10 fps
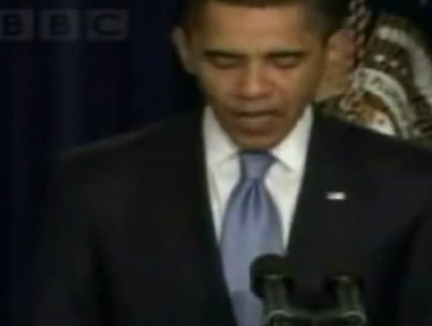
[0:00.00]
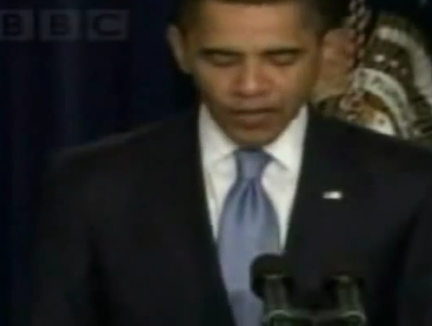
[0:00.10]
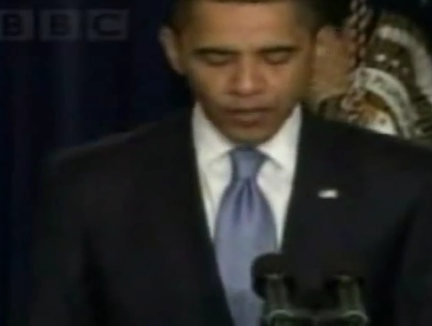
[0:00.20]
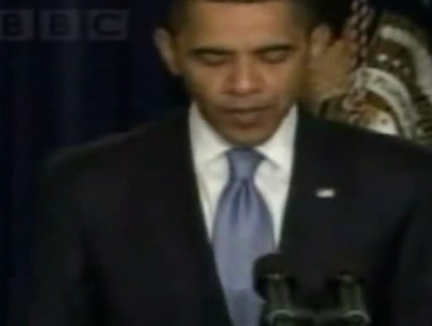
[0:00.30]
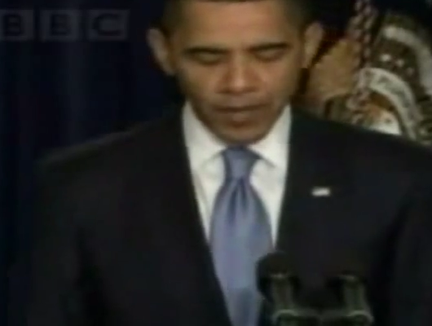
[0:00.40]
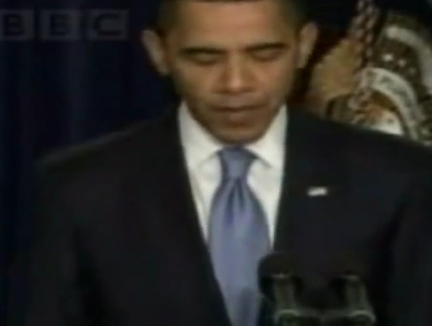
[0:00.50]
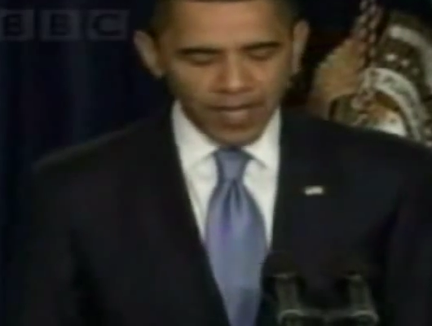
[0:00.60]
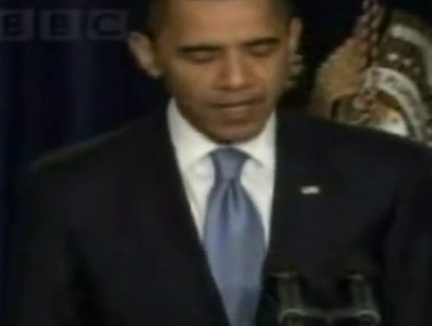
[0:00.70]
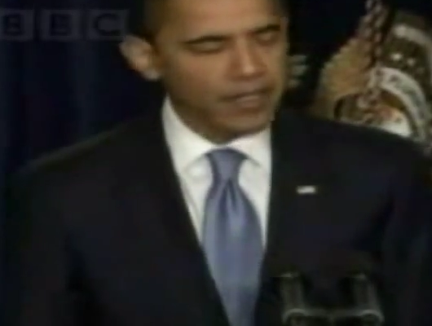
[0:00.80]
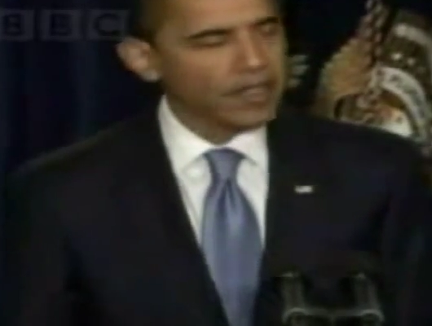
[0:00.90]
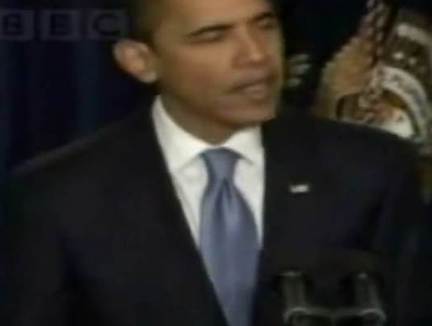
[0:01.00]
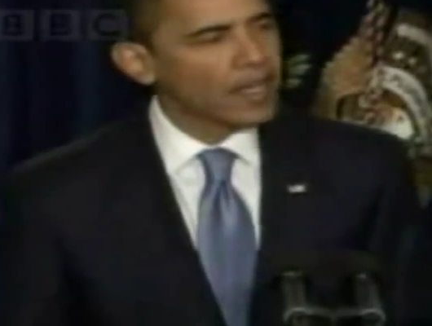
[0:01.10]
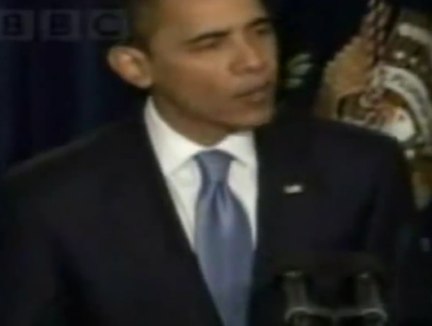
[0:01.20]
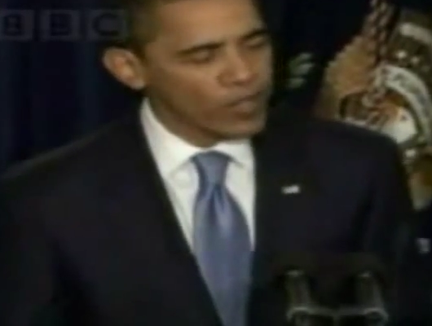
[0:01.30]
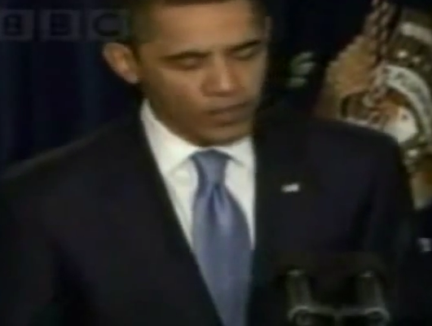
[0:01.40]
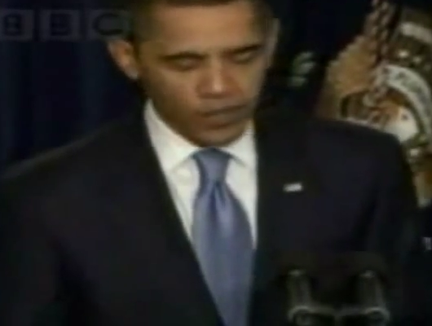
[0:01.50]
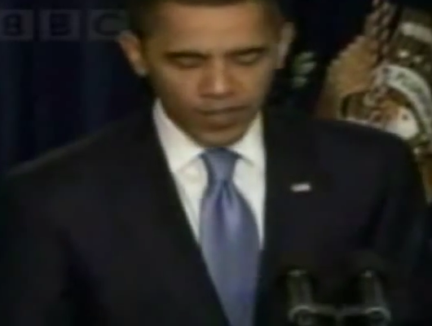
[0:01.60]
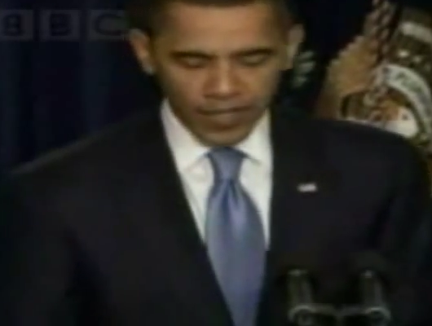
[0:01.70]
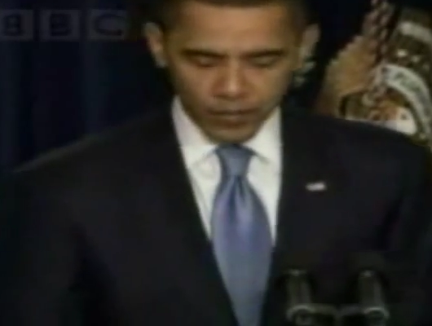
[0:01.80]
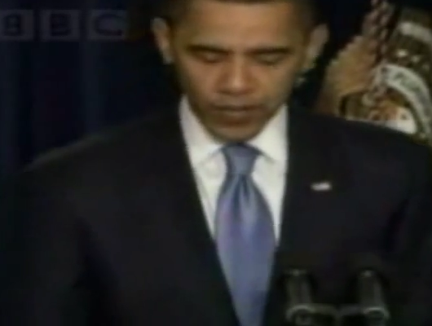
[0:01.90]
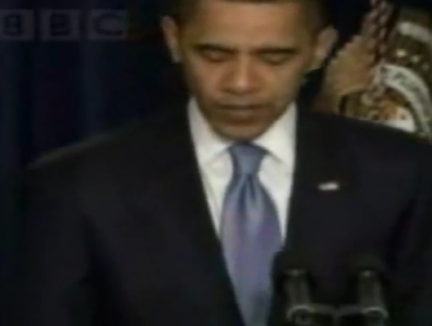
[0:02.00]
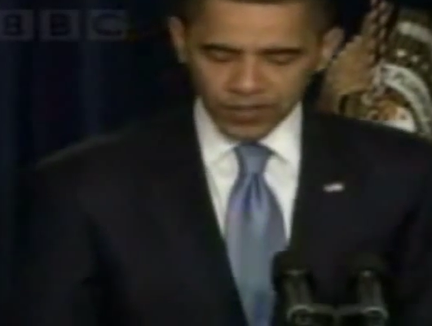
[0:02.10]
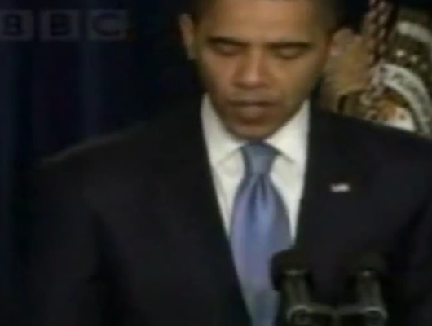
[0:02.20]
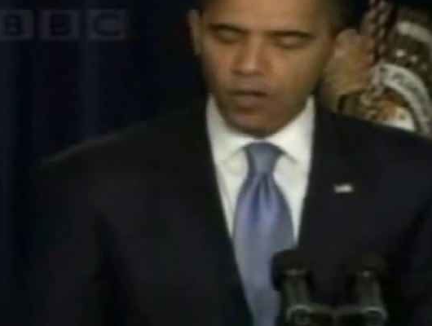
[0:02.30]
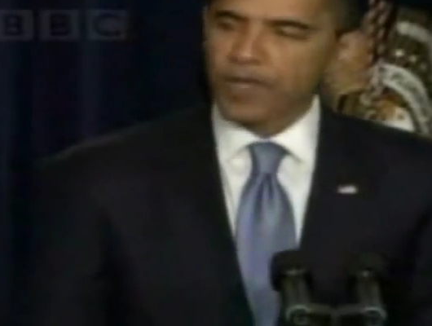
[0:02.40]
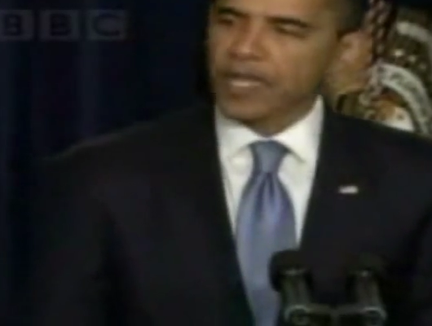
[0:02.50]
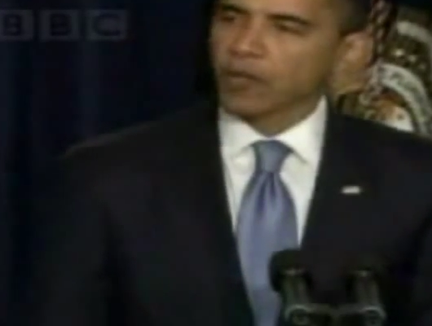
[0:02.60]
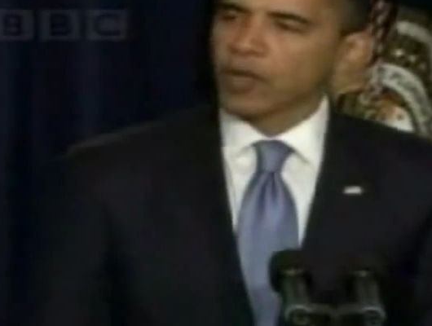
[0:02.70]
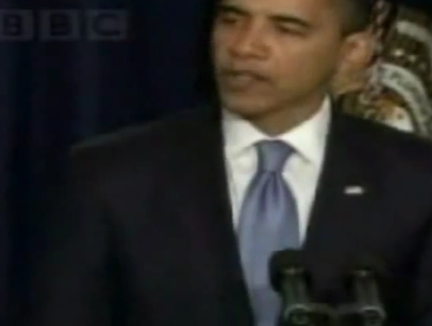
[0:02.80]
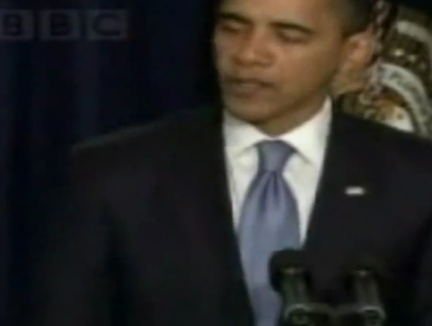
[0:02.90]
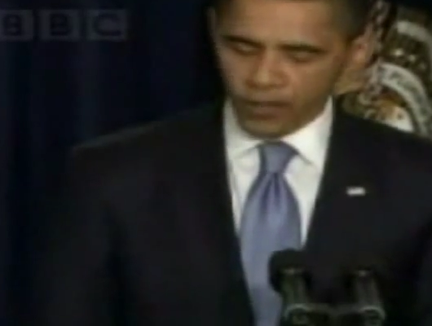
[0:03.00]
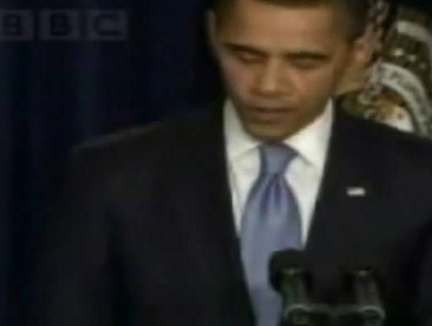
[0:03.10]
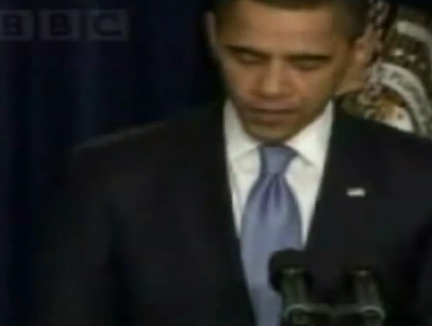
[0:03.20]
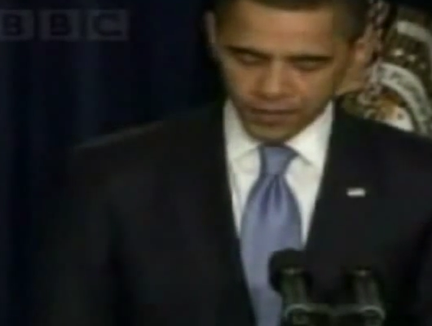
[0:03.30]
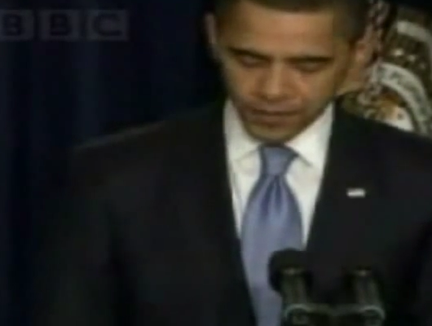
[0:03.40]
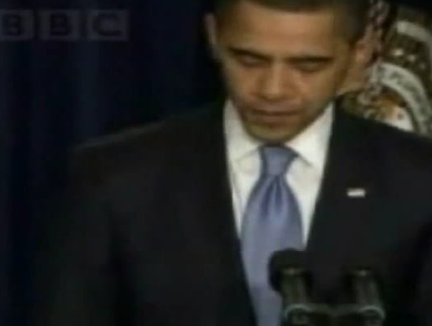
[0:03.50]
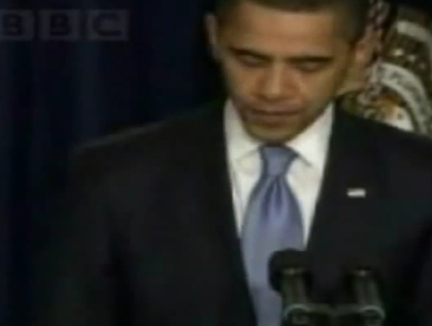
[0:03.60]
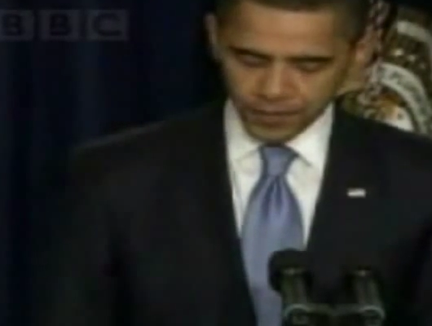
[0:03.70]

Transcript: how they're being made, and whether their interests are being well served.